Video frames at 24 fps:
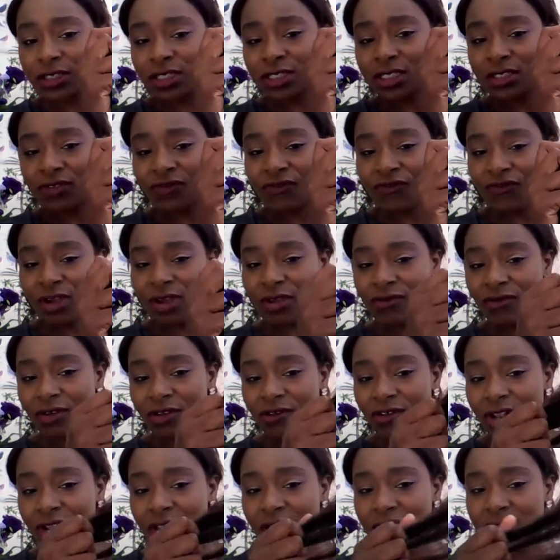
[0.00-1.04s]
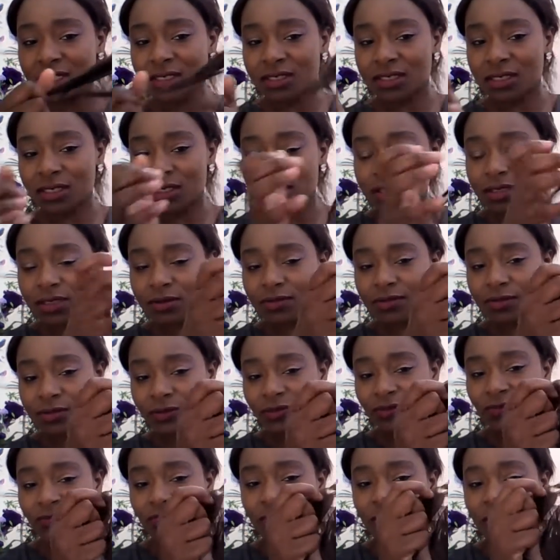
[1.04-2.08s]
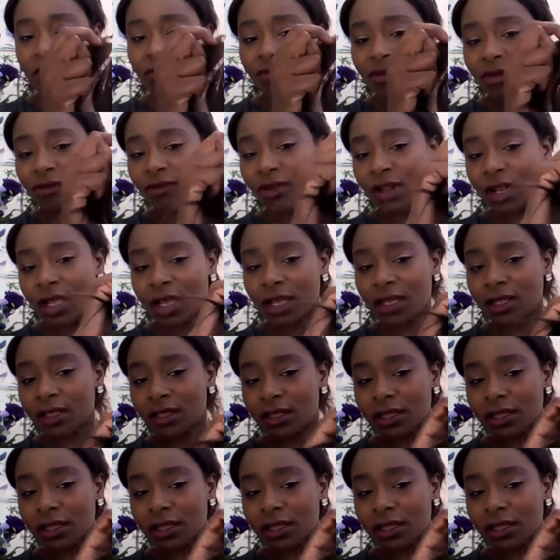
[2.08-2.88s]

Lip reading: this is a very, very light system. Very, very light.